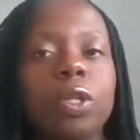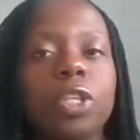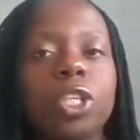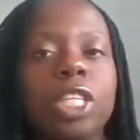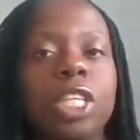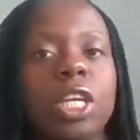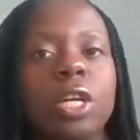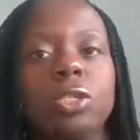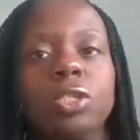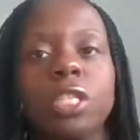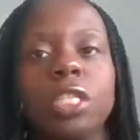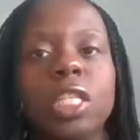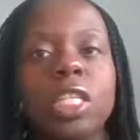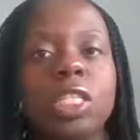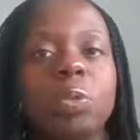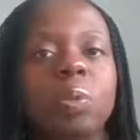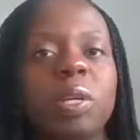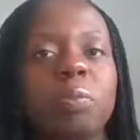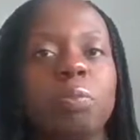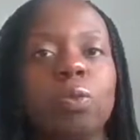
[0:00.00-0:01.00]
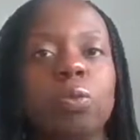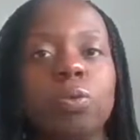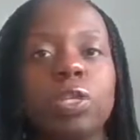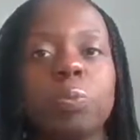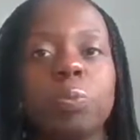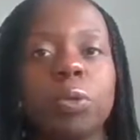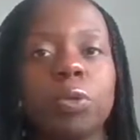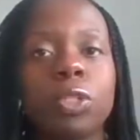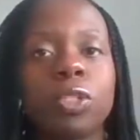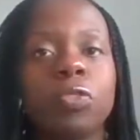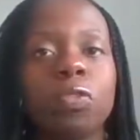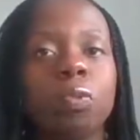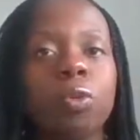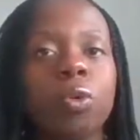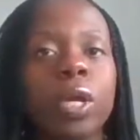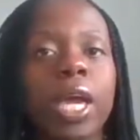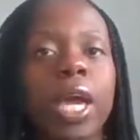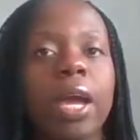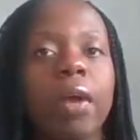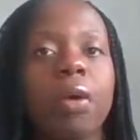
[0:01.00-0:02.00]
CEOs are seen as being more responsive and
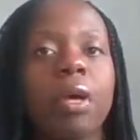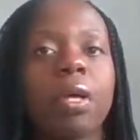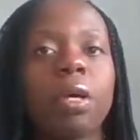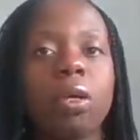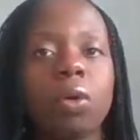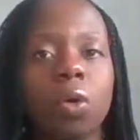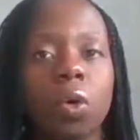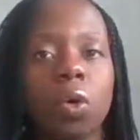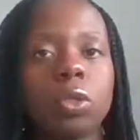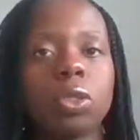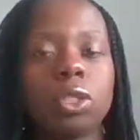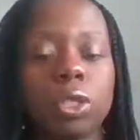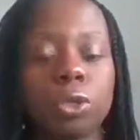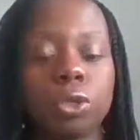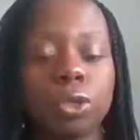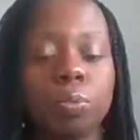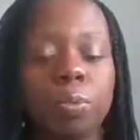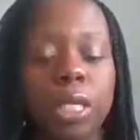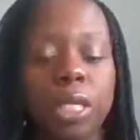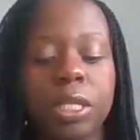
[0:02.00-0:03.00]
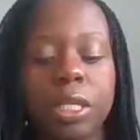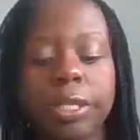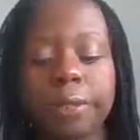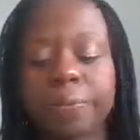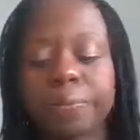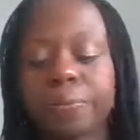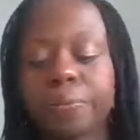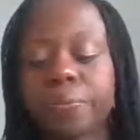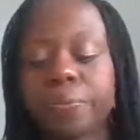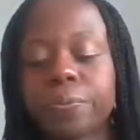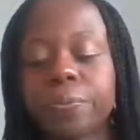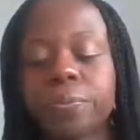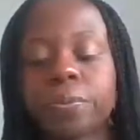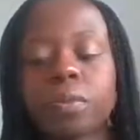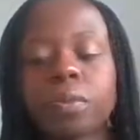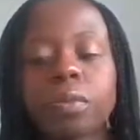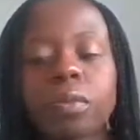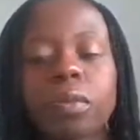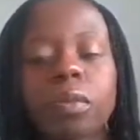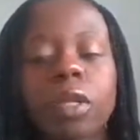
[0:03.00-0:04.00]
more caring on social media.
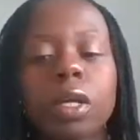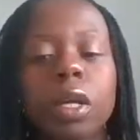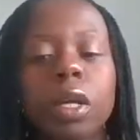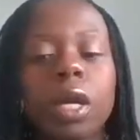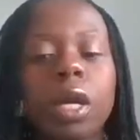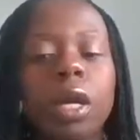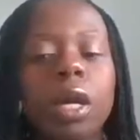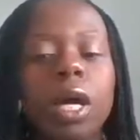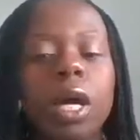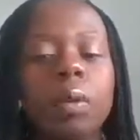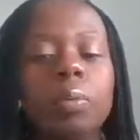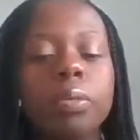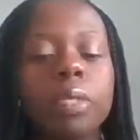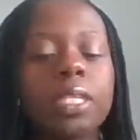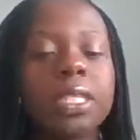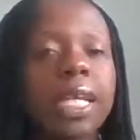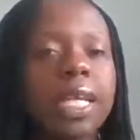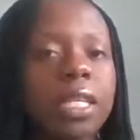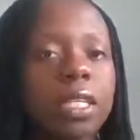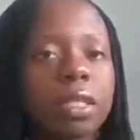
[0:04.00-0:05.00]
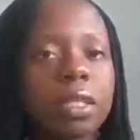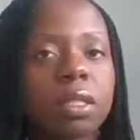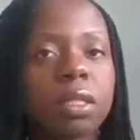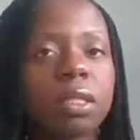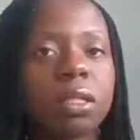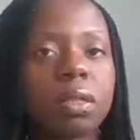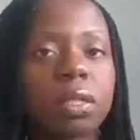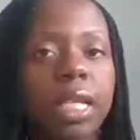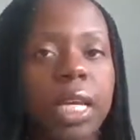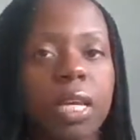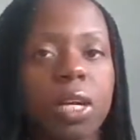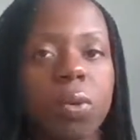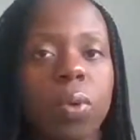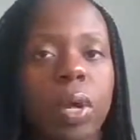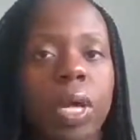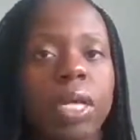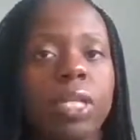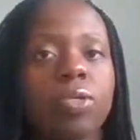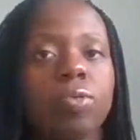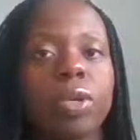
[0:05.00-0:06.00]
The second
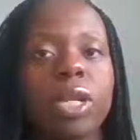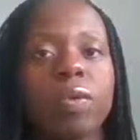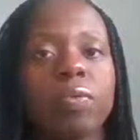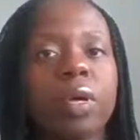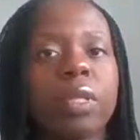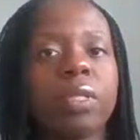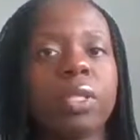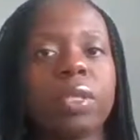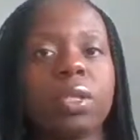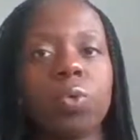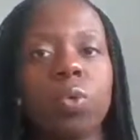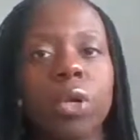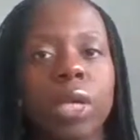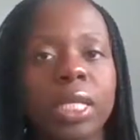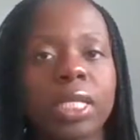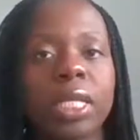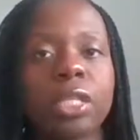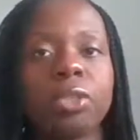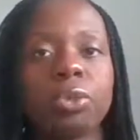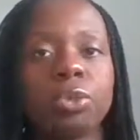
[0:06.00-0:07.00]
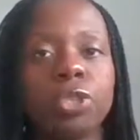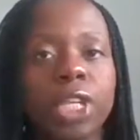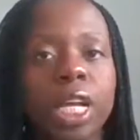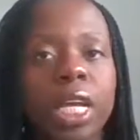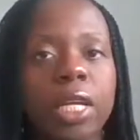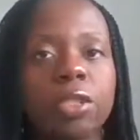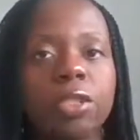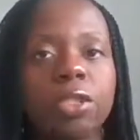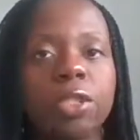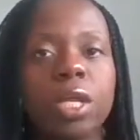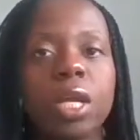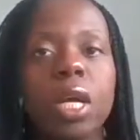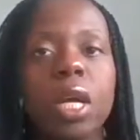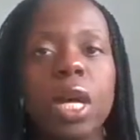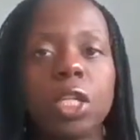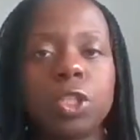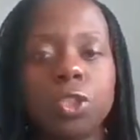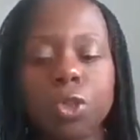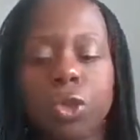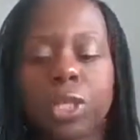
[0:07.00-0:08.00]
takeaway is really around organizational change.
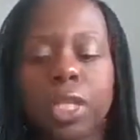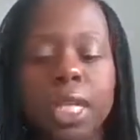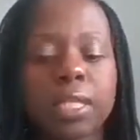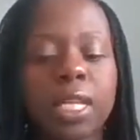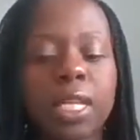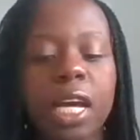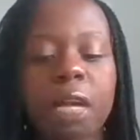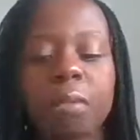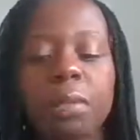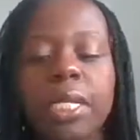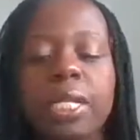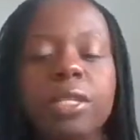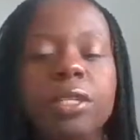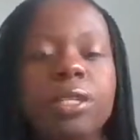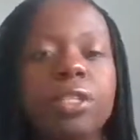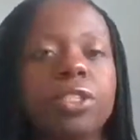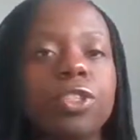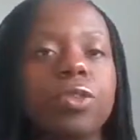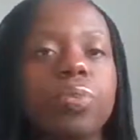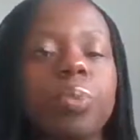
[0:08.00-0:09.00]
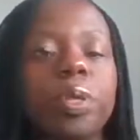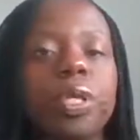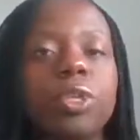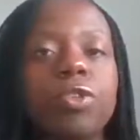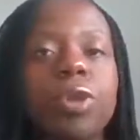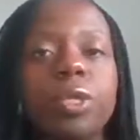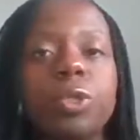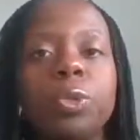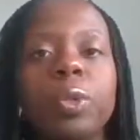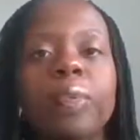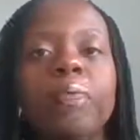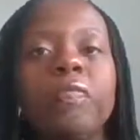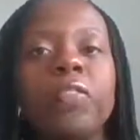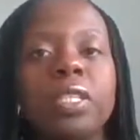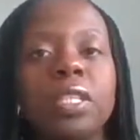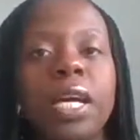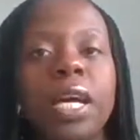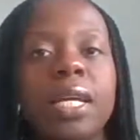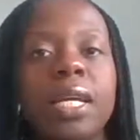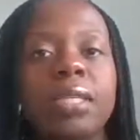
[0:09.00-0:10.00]
And during that time, leaders should be trying to
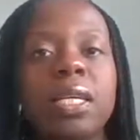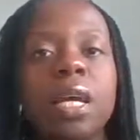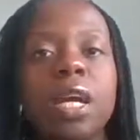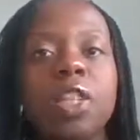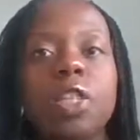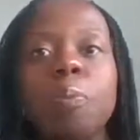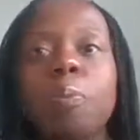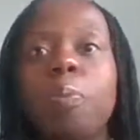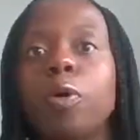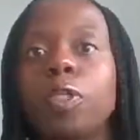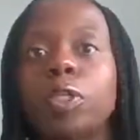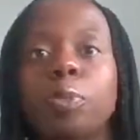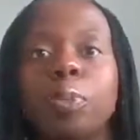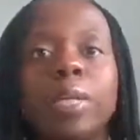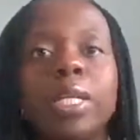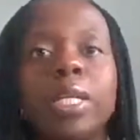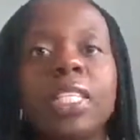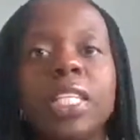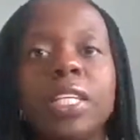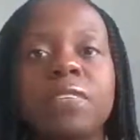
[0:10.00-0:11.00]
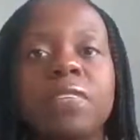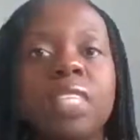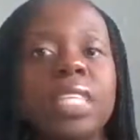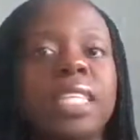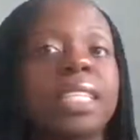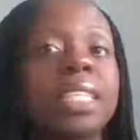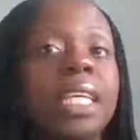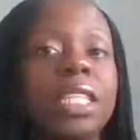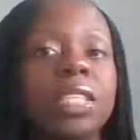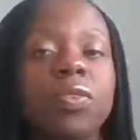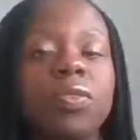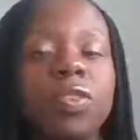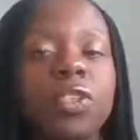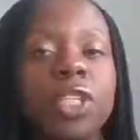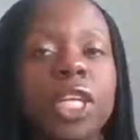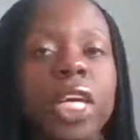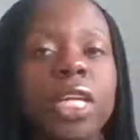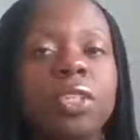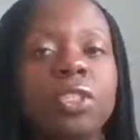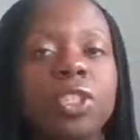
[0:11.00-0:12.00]
emphasize the possibility of success of the
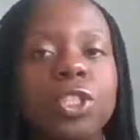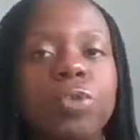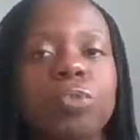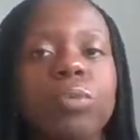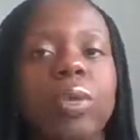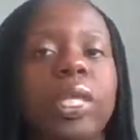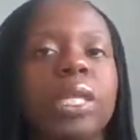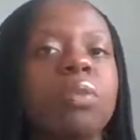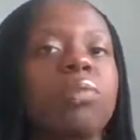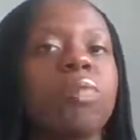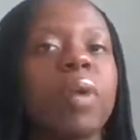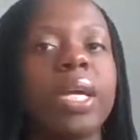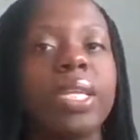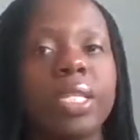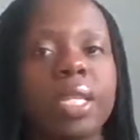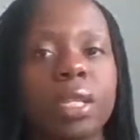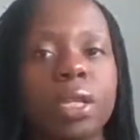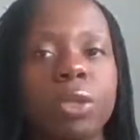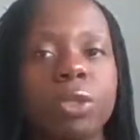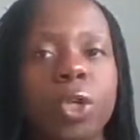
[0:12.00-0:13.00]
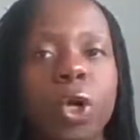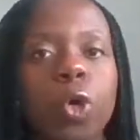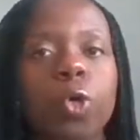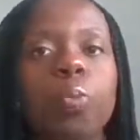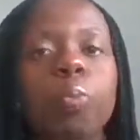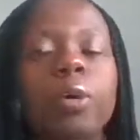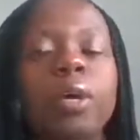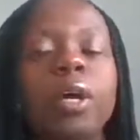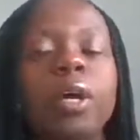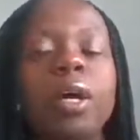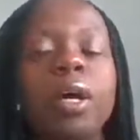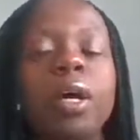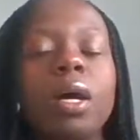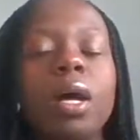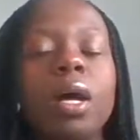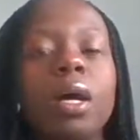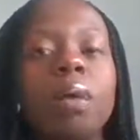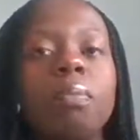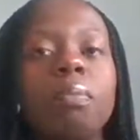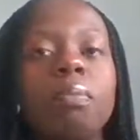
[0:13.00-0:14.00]
change, so really raising those hope
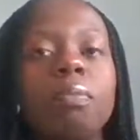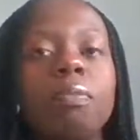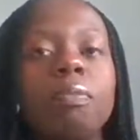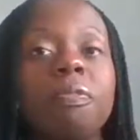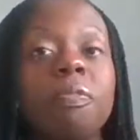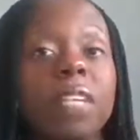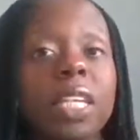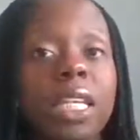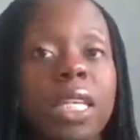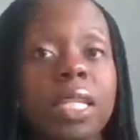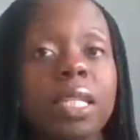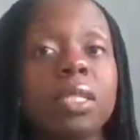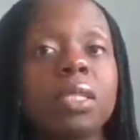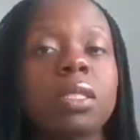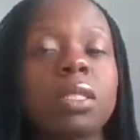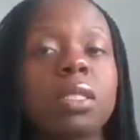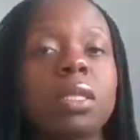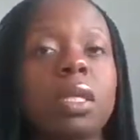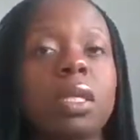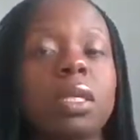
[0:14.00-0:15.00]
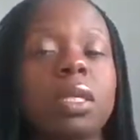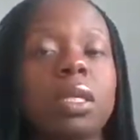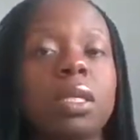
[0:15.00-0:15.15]
feelings and